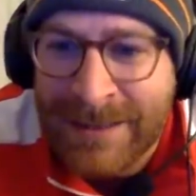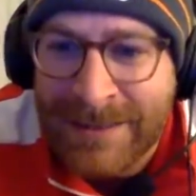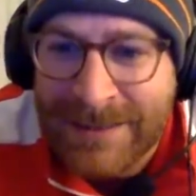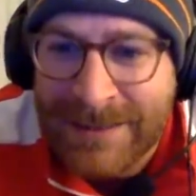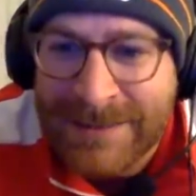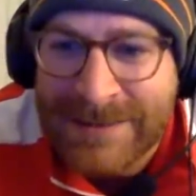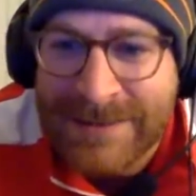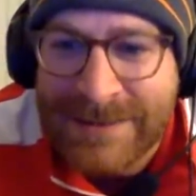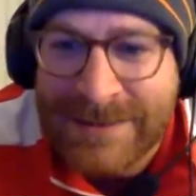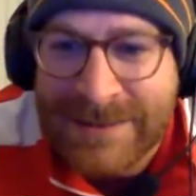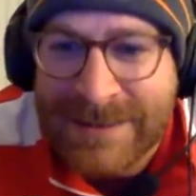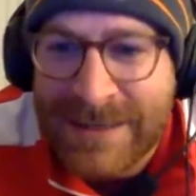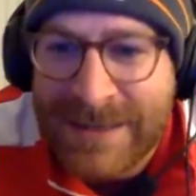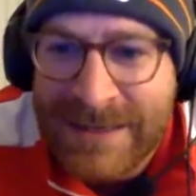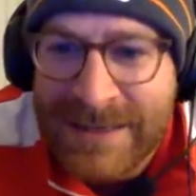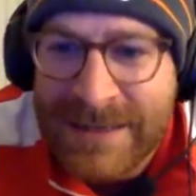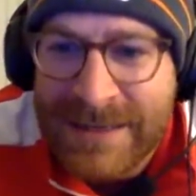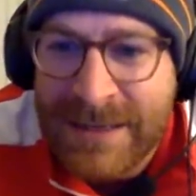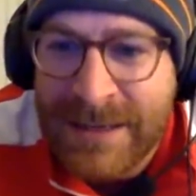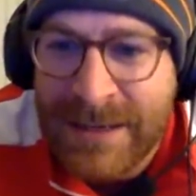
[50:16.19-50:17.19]

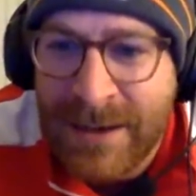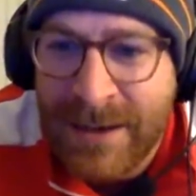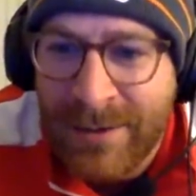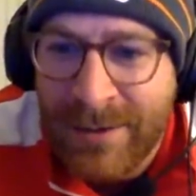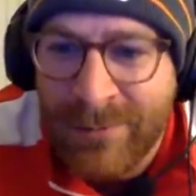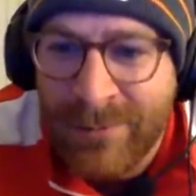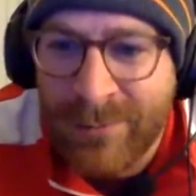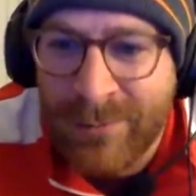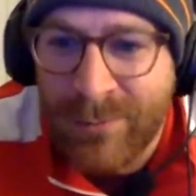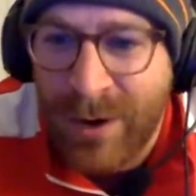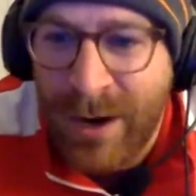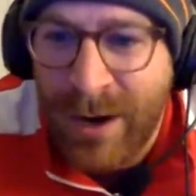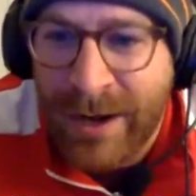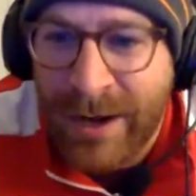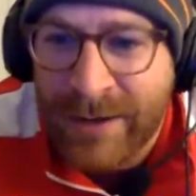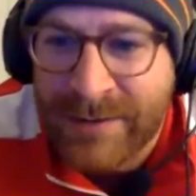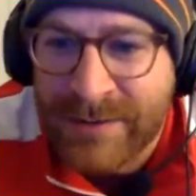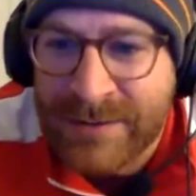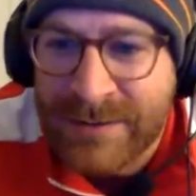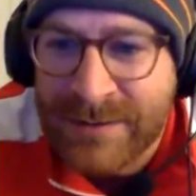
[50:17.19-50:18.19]
C
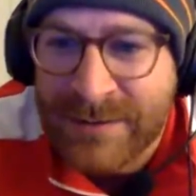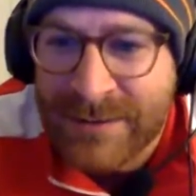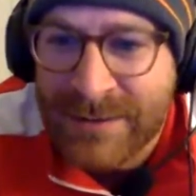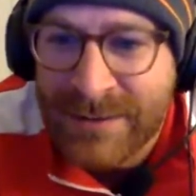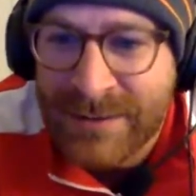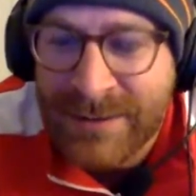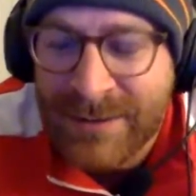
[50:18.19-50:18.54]
Rex.